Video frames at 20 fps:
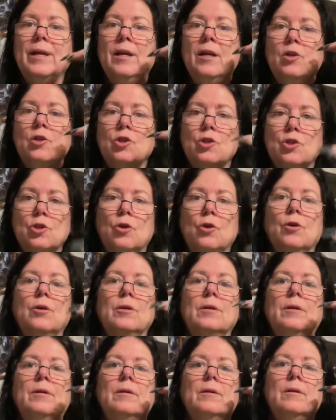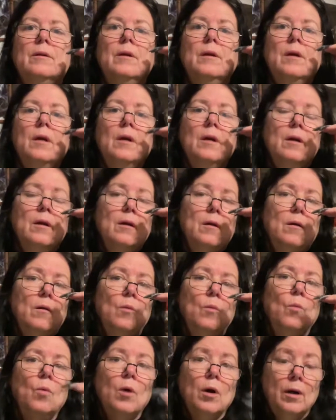a certain
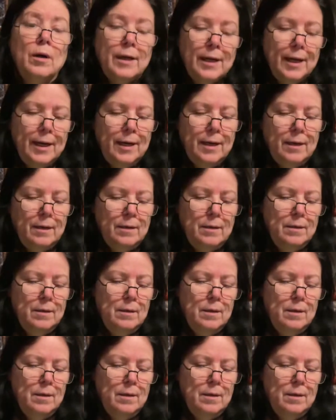working,